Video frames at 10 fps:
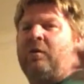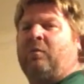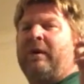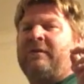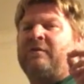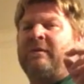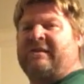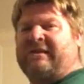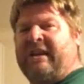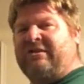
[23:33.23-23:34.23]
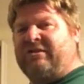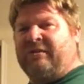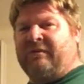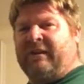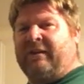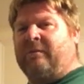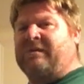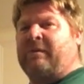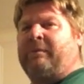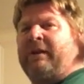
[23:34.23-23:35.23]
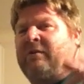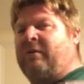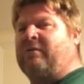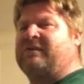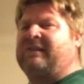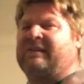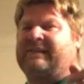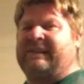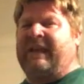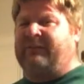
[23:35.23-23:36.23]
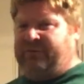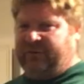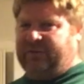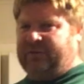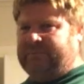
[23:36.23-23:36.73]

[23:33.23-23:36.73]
went to a station event. It was a pig roast in Sanford.